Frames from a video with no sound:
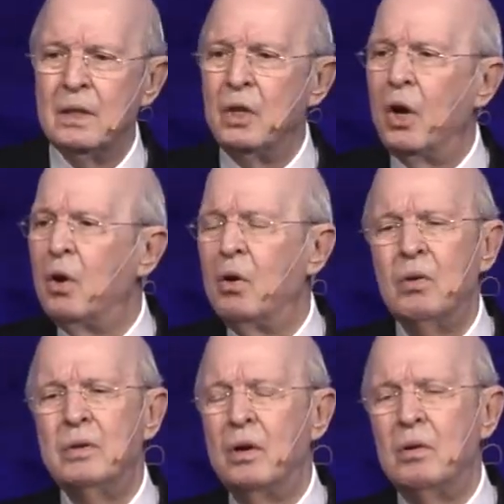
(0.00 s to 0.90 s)

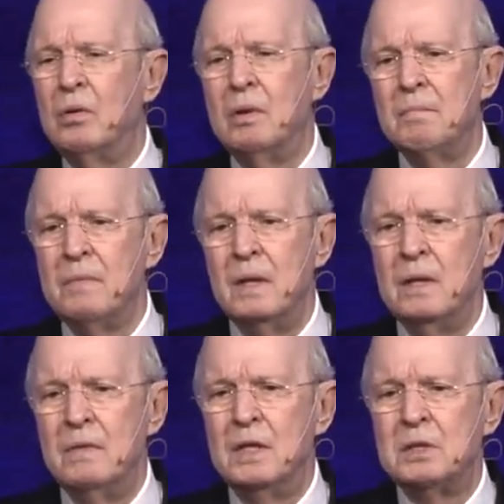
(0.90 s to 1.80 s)
No, no.
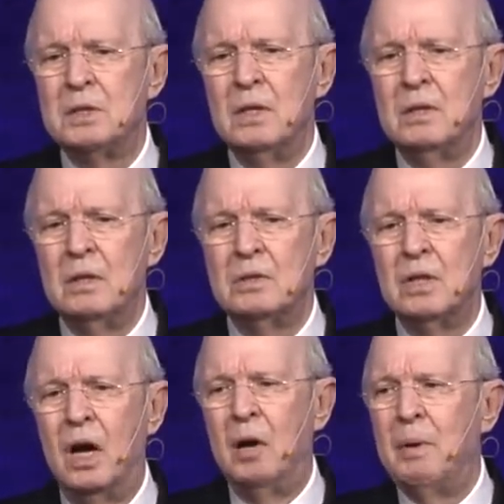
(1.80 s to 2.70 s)
This
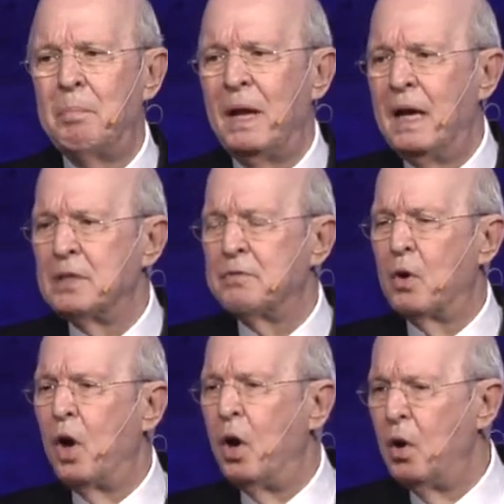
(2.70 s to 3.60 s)
psalm applies
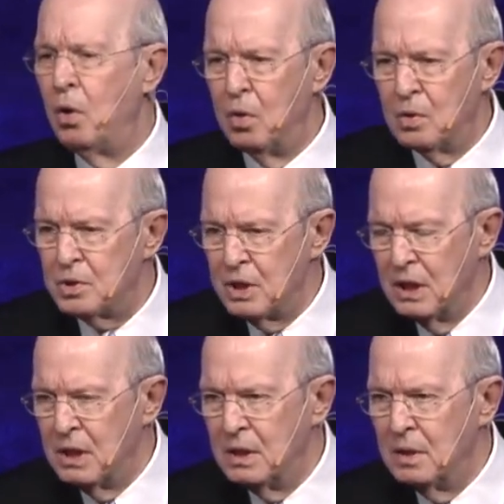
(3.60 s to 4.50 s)
for all sin.
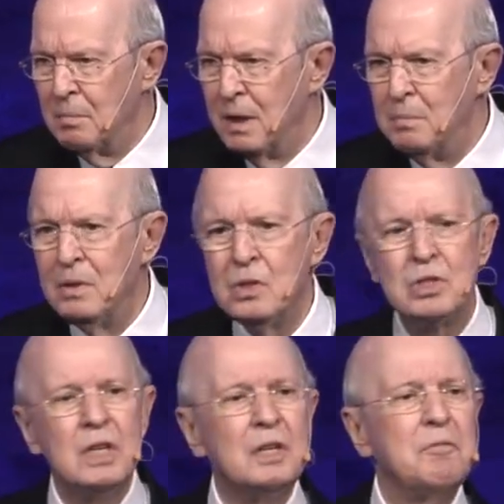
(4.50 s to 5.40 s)
It may be the
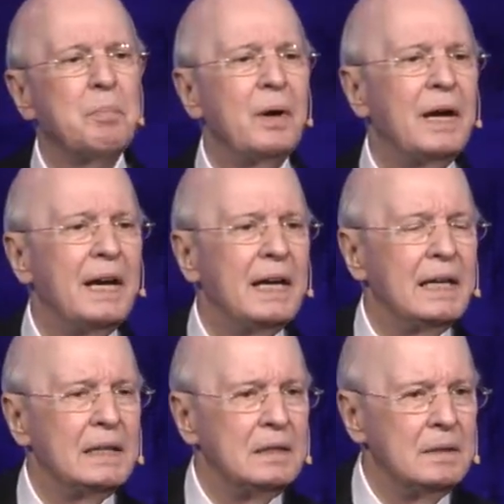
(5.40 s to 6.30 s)
sin of
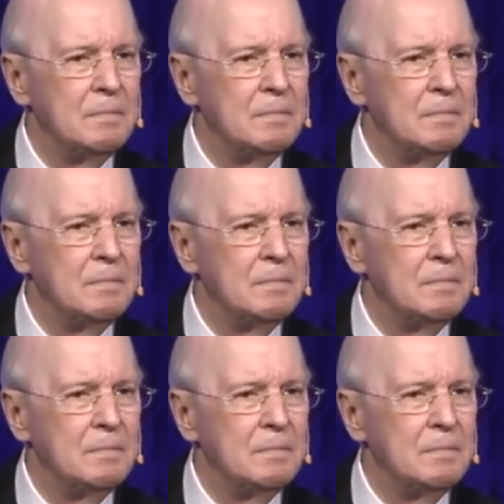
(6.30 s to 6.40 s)
pride.